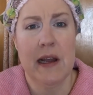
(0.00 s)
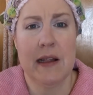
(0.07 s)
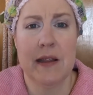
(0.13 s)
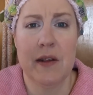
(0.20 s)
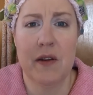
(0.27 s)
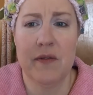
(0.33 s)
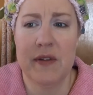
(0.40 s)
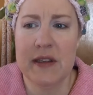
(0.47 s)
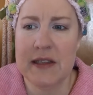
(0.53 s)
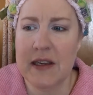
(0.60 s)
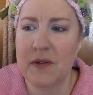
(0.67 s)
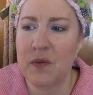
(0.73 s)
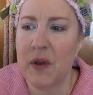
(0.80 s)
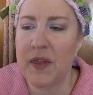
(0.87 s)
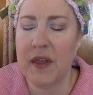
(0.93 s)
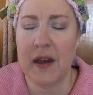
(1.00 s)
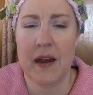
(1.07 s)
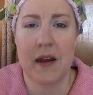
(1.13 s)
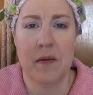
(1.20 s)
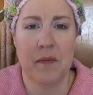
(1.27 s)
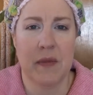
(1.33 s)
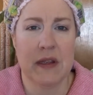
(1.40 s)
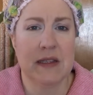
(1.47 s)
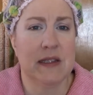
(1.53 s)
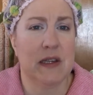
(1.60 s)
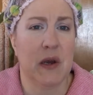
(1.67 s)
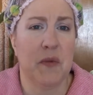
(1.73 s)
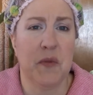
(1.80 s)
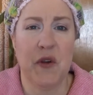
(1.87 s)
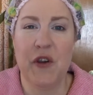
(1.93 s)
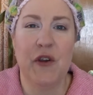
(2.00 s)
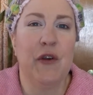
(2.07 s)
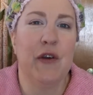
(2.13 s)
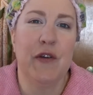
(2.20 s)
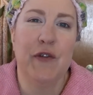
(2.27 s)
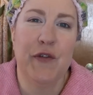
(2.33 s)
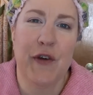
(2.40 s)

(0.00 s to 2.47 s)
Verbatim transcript: a little visiting with um, some good